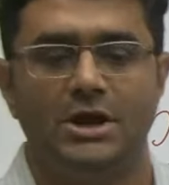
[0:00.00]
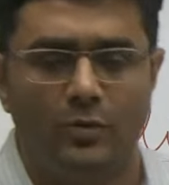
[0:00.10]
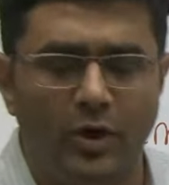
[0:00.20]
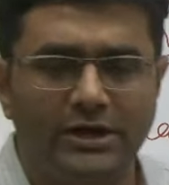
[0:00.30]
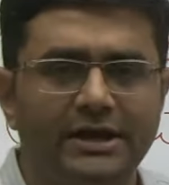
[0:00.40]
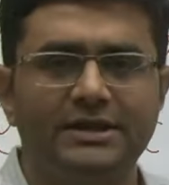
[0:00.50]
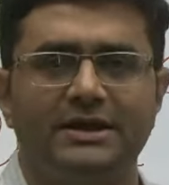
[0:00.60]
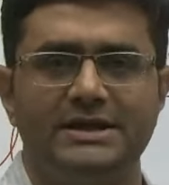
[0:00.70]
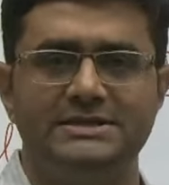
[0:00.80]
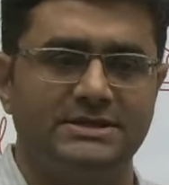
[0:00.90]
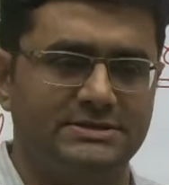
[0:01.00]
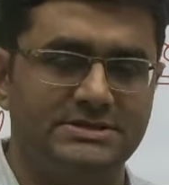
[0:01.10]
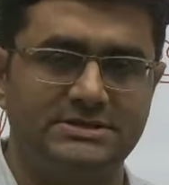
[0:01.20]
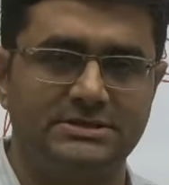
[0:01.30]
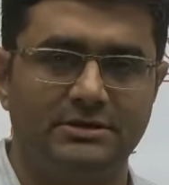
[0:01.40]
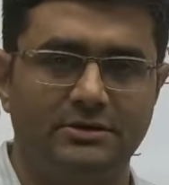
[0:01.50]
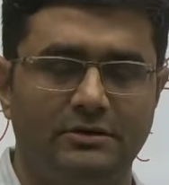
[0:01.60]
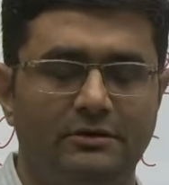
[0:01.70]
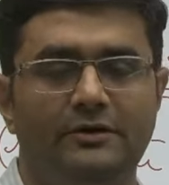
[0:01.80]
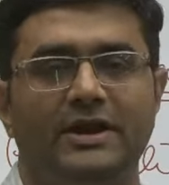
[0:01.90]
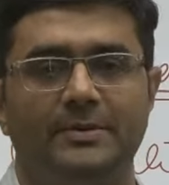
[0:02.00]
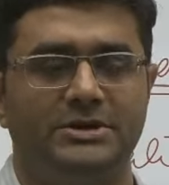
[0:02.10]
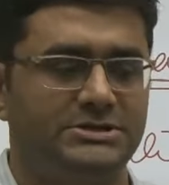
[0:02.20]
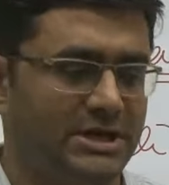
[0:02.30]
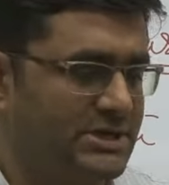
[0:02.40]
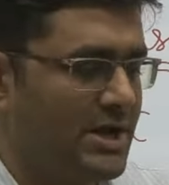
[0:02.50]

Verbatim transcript: What are the reasons of climate change?